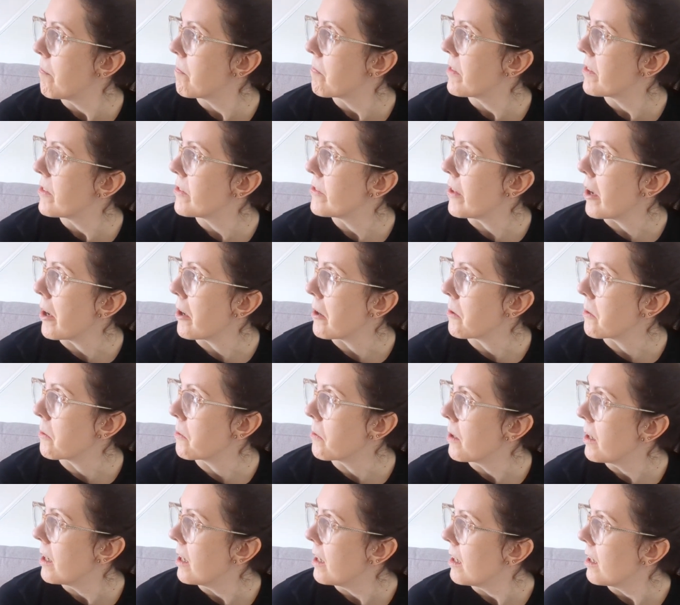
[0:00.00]
So
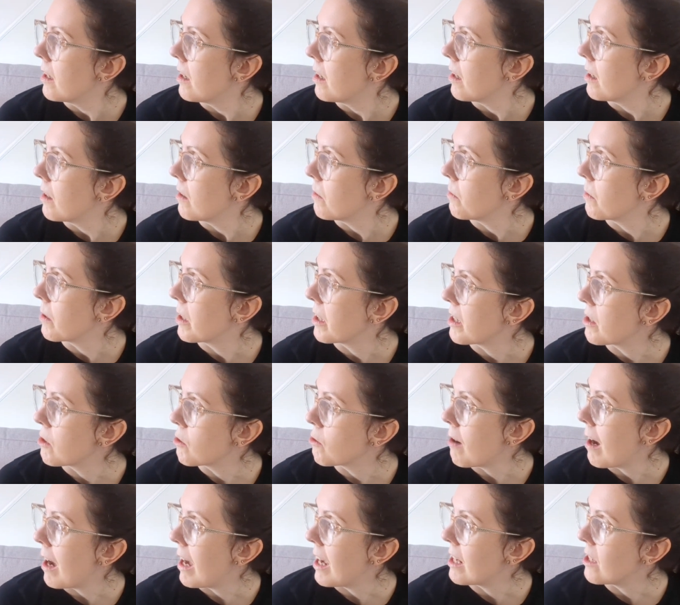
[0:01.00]
we're going to
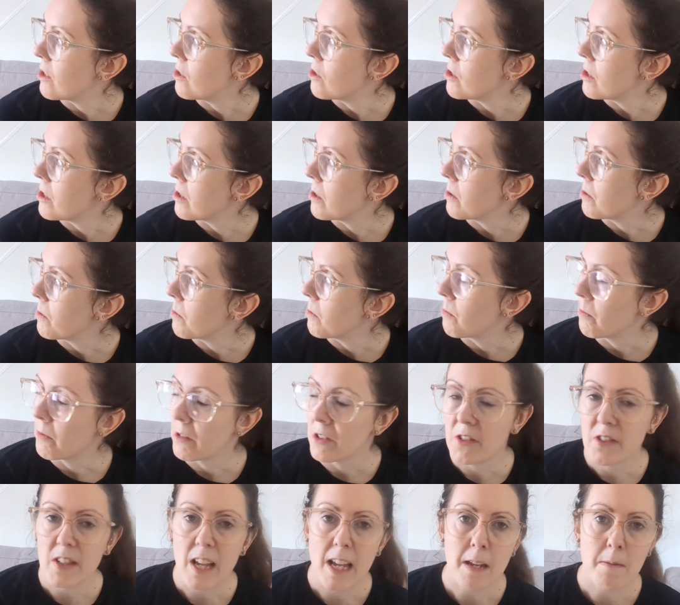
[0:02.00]
try and do the
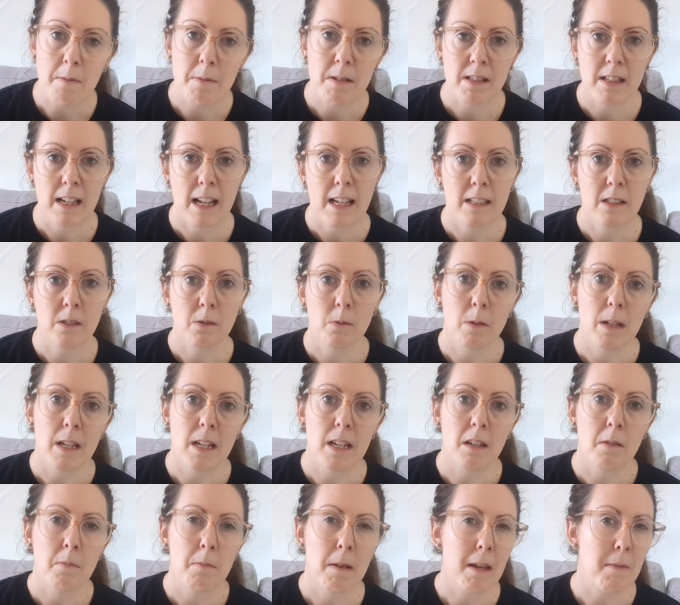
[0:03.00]
same as last
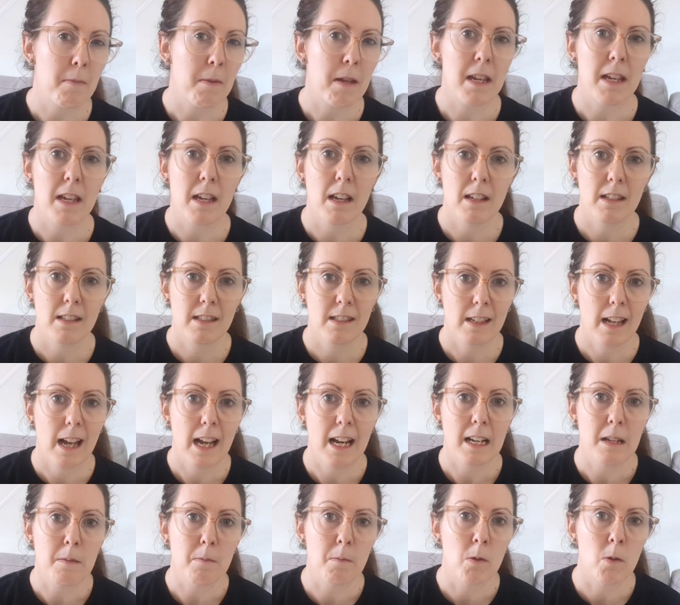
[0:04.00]
week, maybe
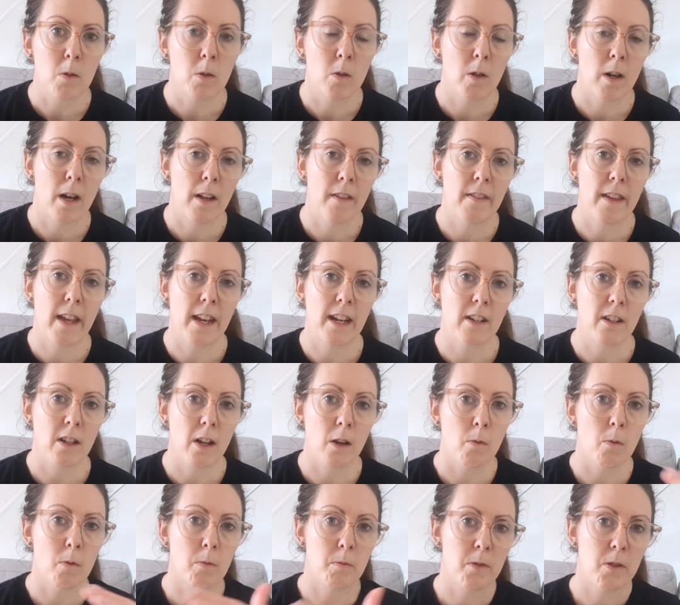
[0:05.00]
slightly more, and then
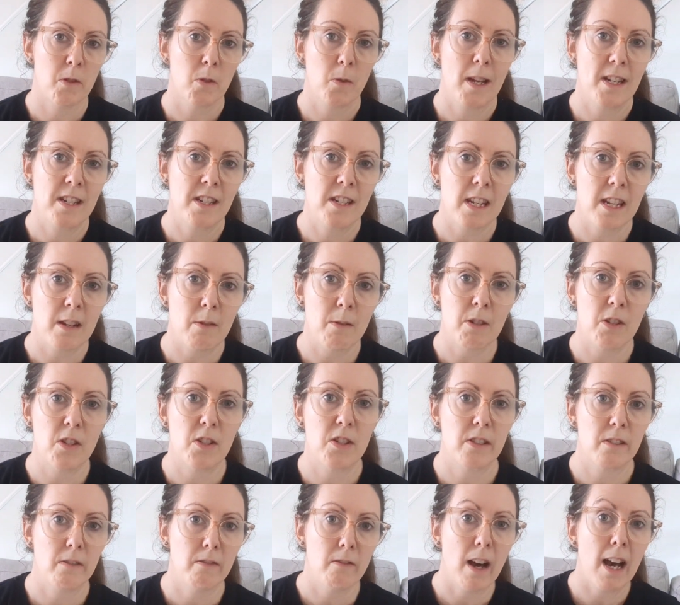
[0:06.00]
go up to 20, which is
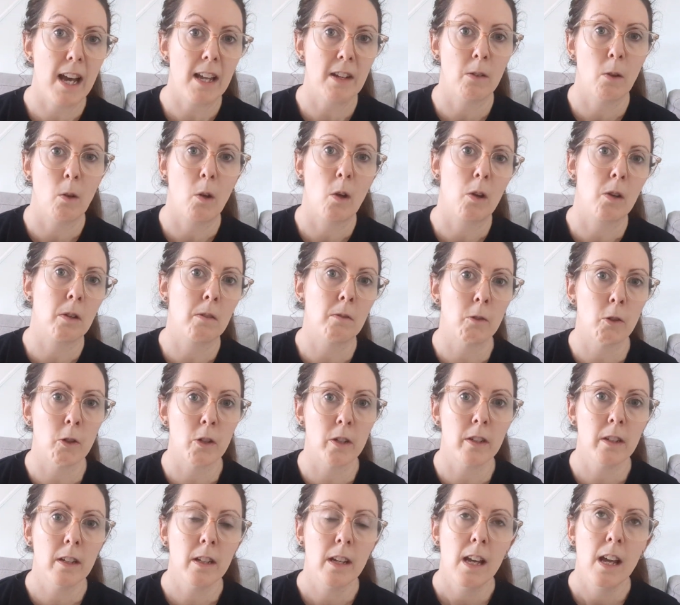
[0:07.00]
the final long
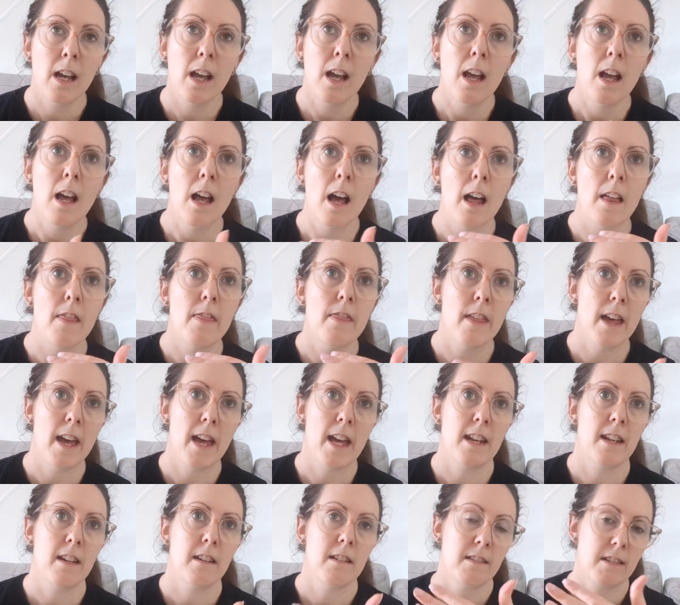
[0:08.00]
run, and
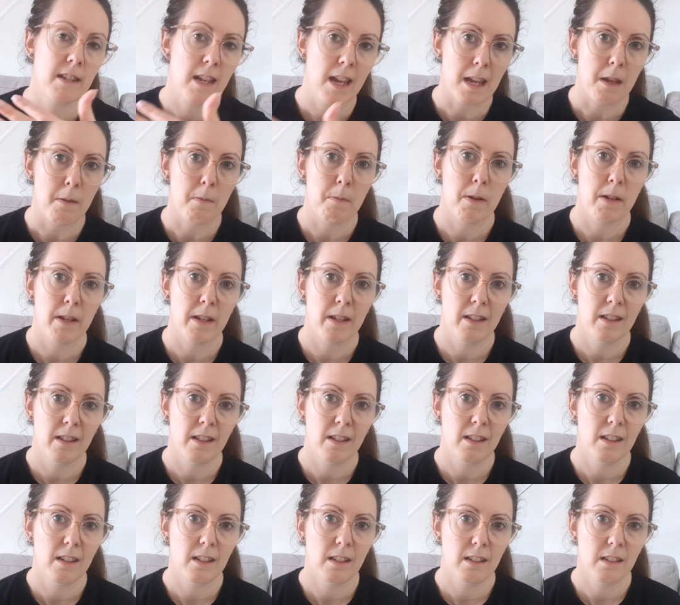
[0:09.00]
then taper
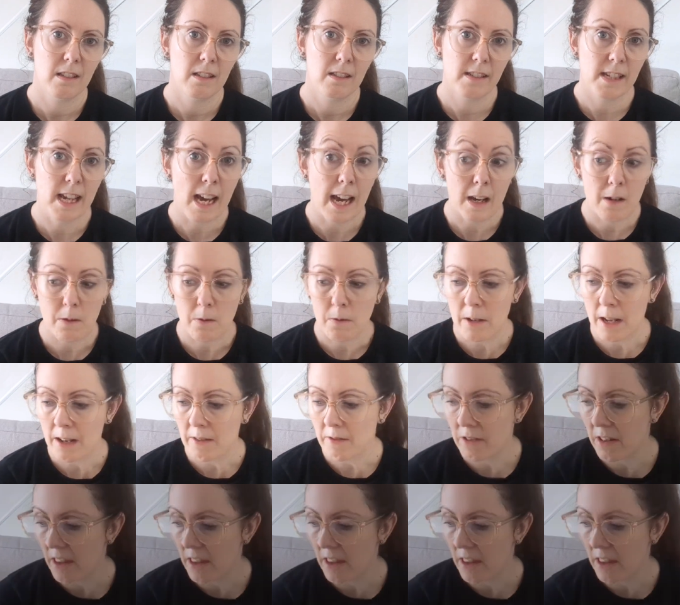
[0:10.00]
down after